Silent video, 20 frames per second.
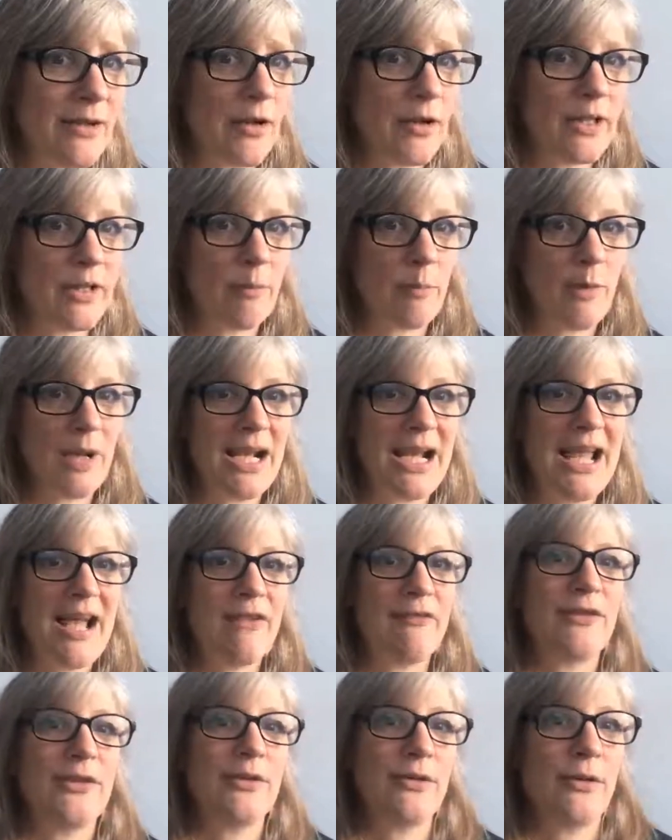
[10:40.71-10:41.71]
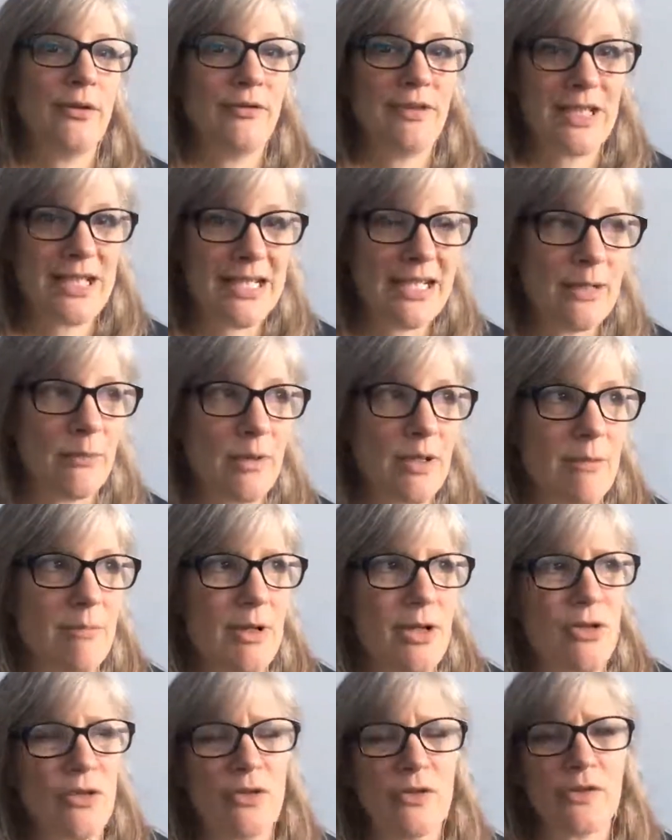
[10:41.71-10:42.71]
and then we're left sort of dealing with
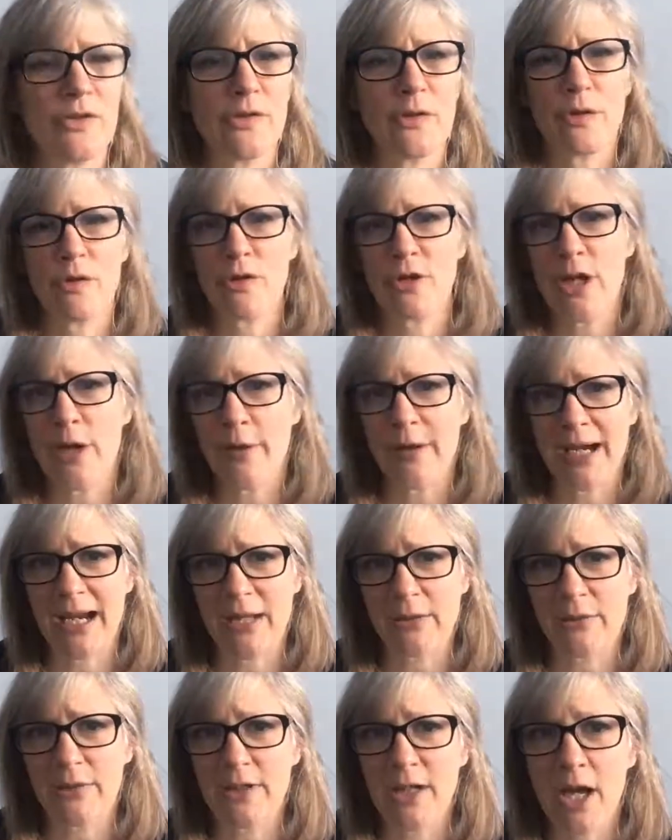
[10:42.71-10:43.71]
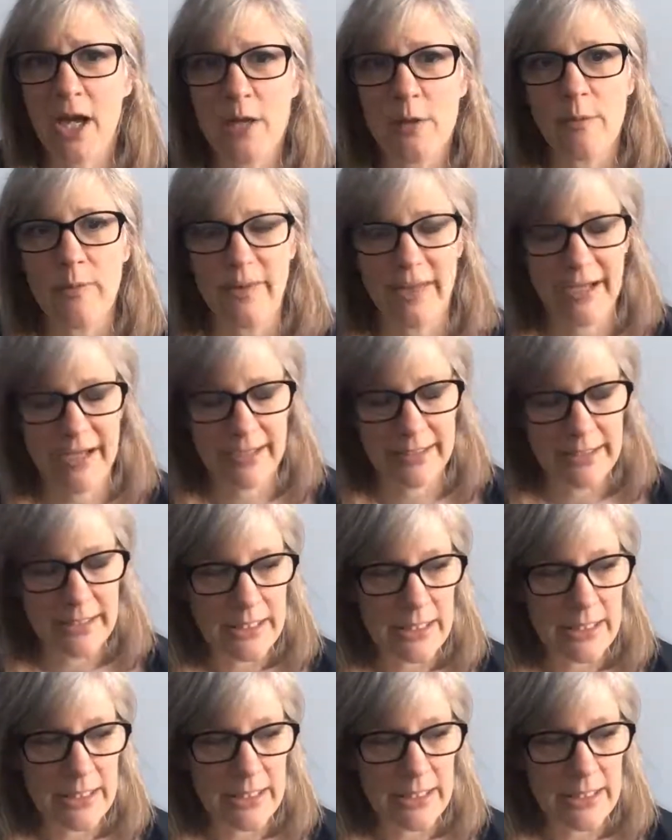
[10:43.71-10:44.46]
emotions and not knowing how to cope with that.